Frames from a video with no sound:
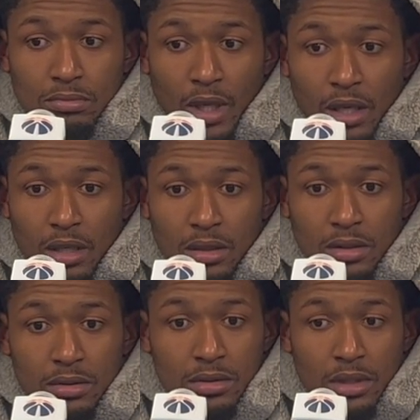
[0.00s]

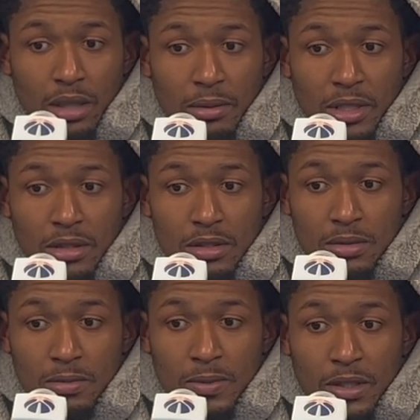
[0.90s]
Um, I mean, it's
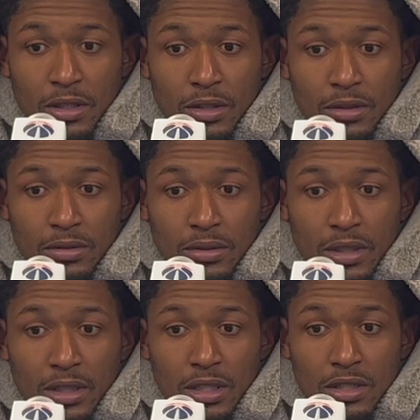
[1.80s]
been good.
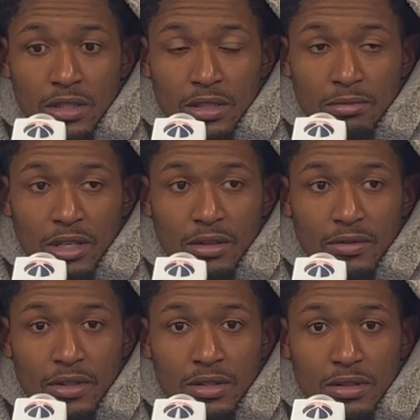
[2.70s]
I think it's just a matter
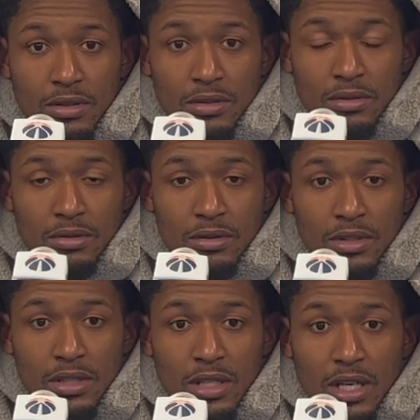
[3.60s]
of us
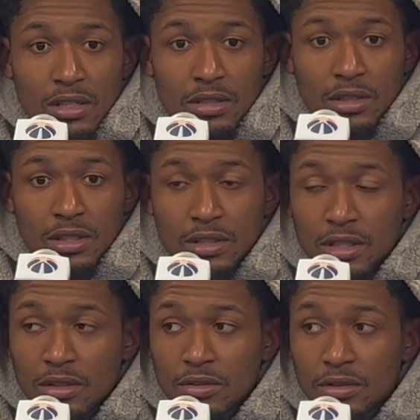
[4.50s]
just constantly
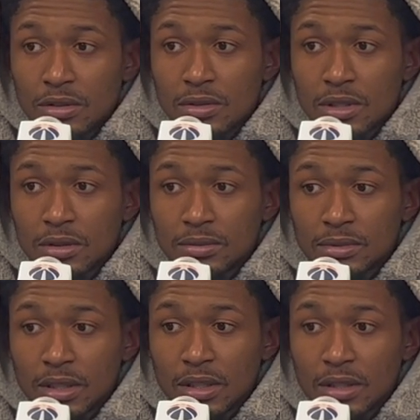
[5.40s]
continuing to do so,
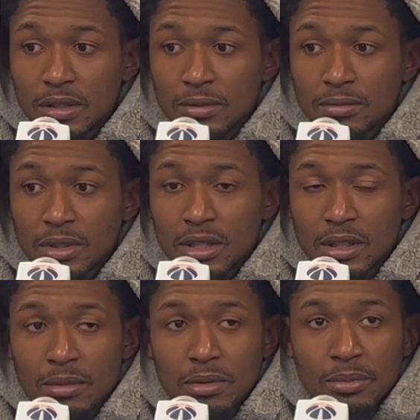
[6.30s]
um,
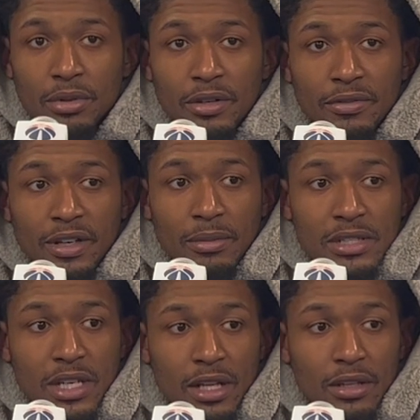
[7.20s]
keeping a point five
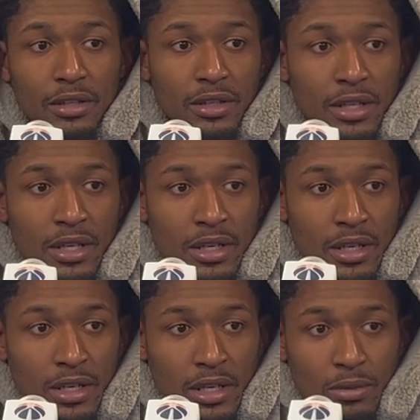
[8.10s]
mentality
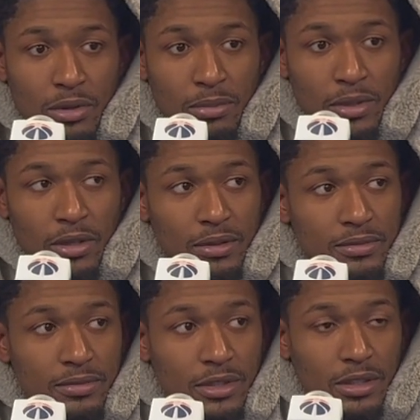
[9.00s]
with the ball.
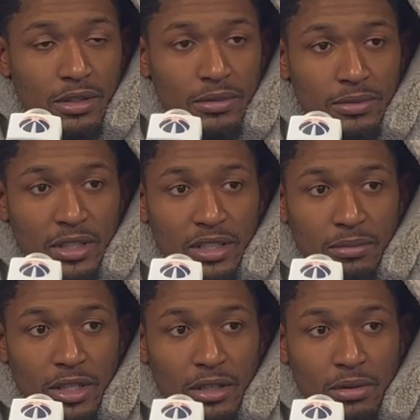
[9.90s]
You know, uh,
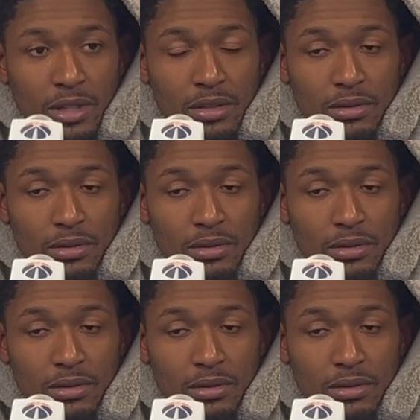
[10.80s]
making quick.